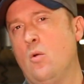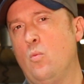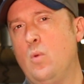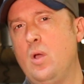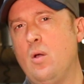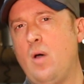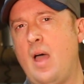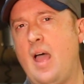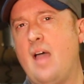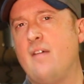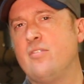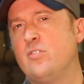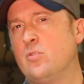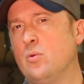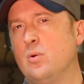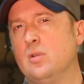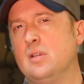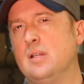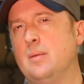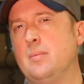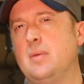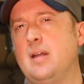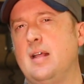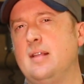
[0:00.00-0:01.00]
We'll have to
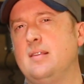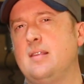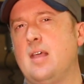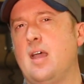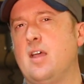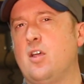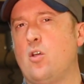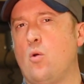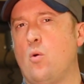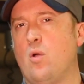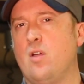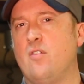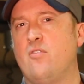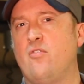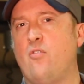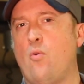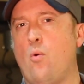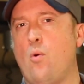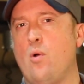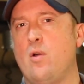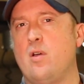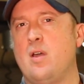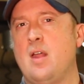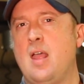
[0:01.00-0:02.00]
eliminate that going
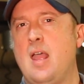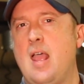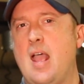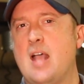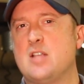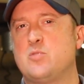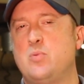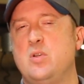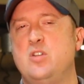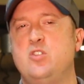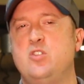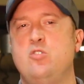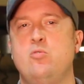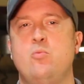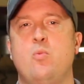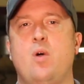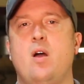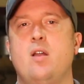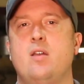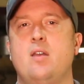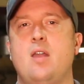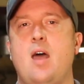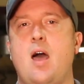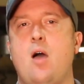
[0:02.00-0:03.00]
forward, as we do
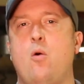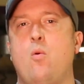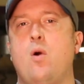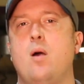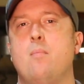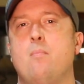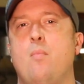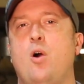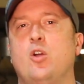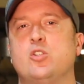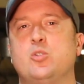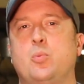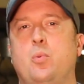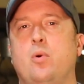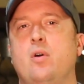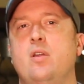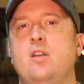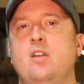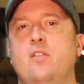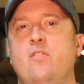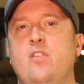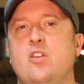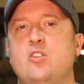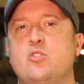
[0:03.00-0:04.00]
not want multiple
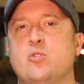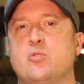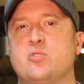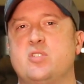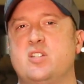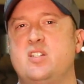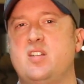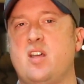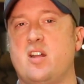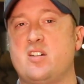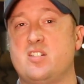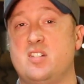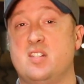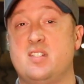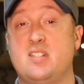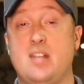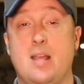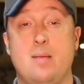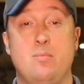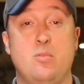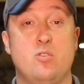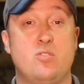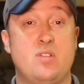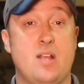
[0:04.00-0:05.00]
individuals to touch the
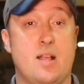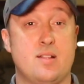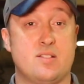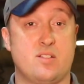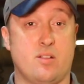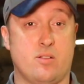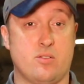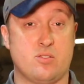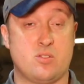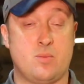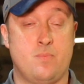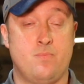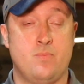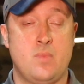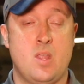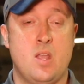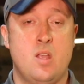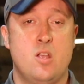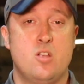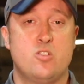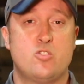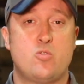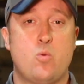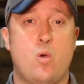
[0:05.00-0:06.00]
same utensils.
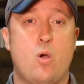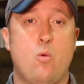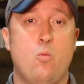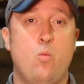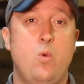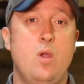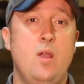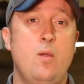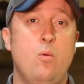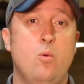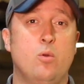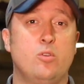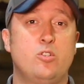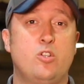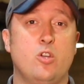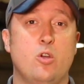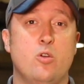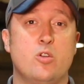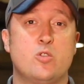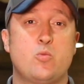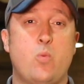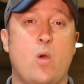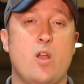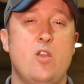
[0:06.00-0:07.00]
So what we will
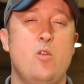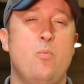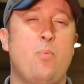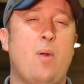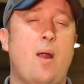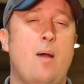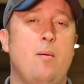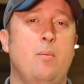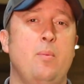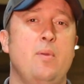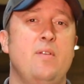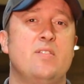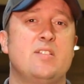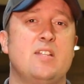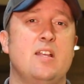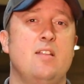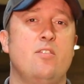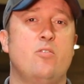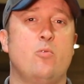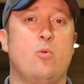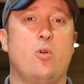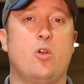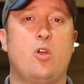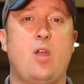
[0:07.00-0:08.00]
do is what you've probably
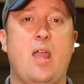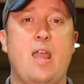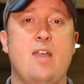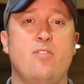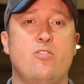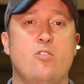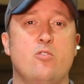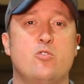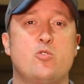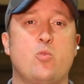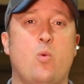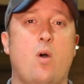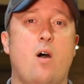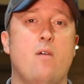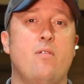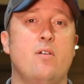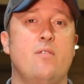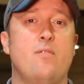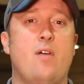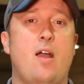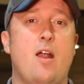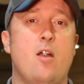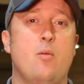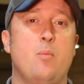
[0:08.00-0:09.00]
seen through a K-12
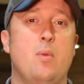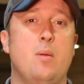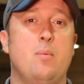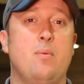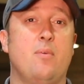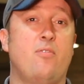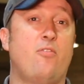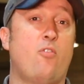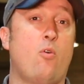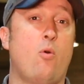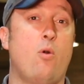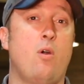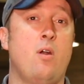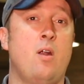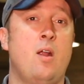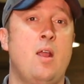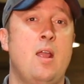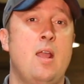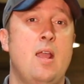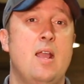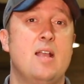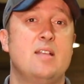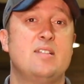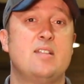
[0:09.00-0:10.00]
environment before,
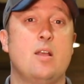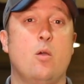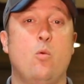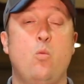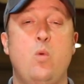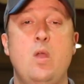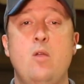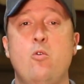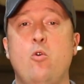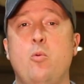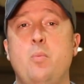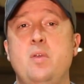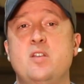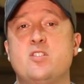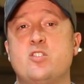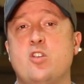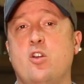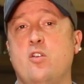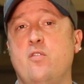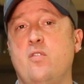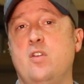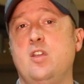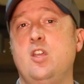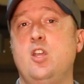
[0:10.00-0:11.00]
is that we will be
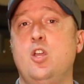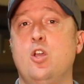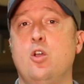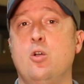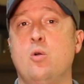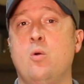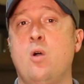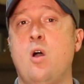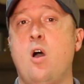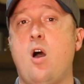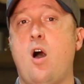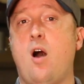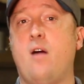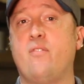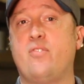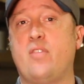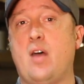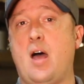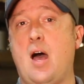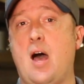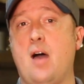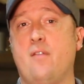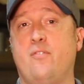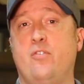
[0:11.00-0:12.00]
serving you off the
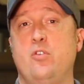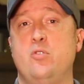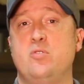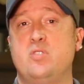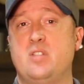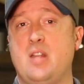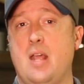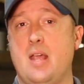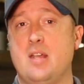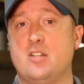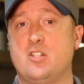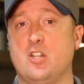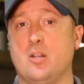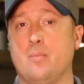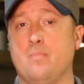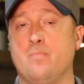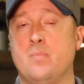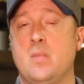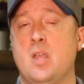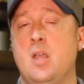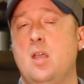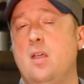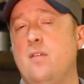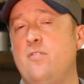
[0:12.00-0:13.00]
hot food station.
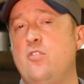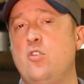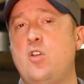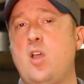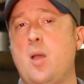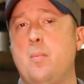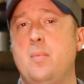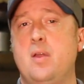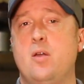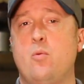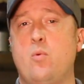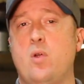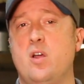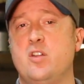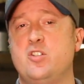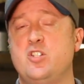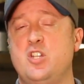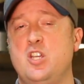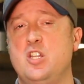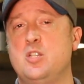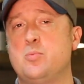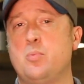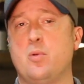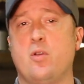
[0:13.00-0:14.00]
If you come in and want
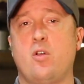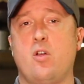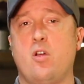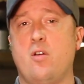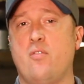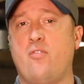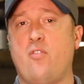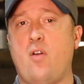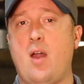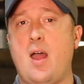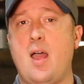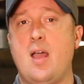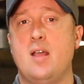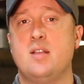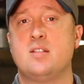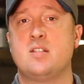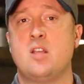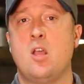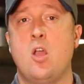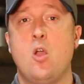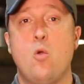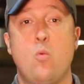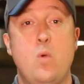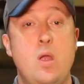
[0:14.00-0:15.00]
a cheeseburger or
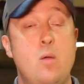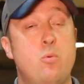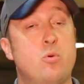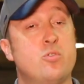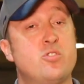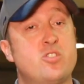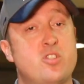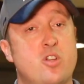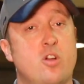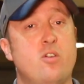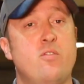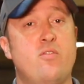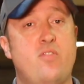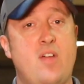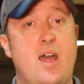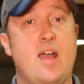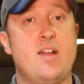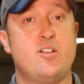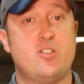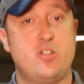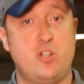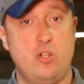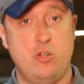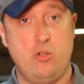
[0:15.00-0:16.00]
fries, we will serve
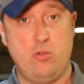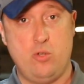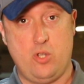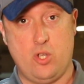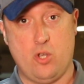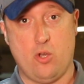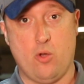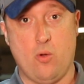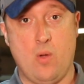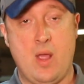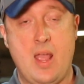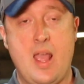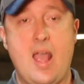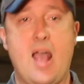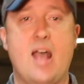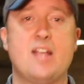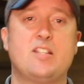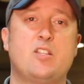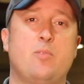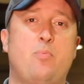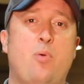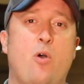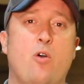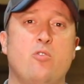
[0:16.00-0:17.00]
that to you
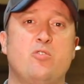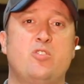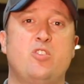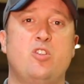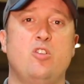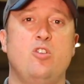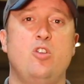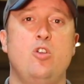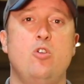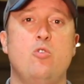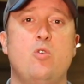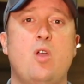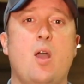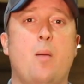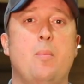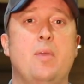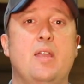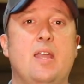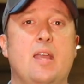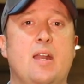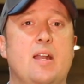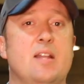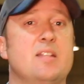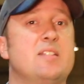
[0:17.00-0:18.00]
as opposed to you
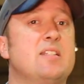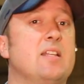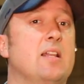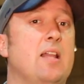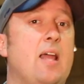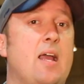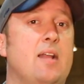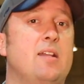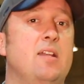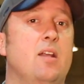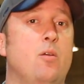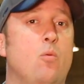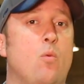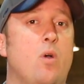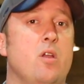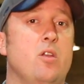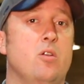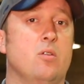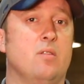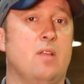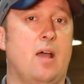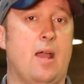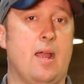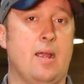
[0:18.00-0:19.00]
coming in and selecting what
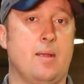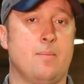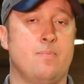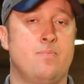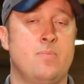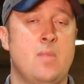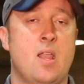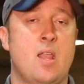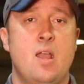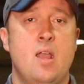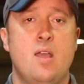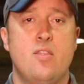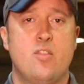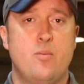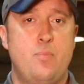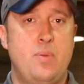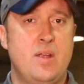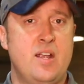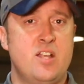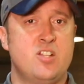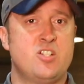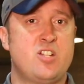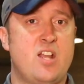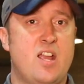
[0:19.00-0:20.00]
you'd like. The
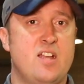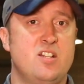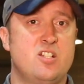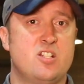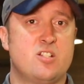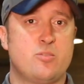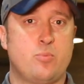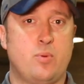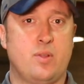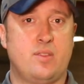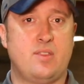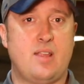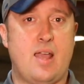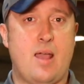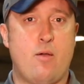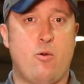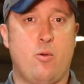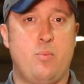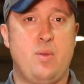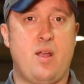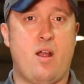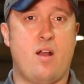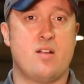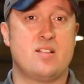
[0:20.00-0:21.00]
biggest changes with that
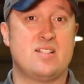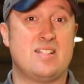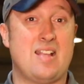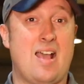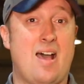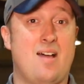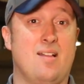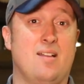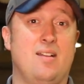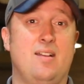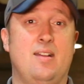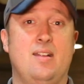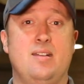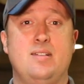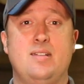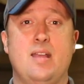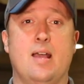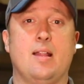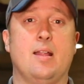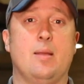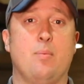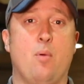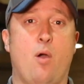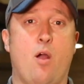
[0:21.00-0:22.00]
will be our salad and a
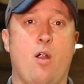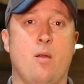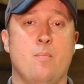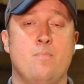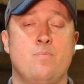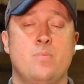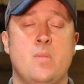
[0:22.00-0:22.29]
deli bar.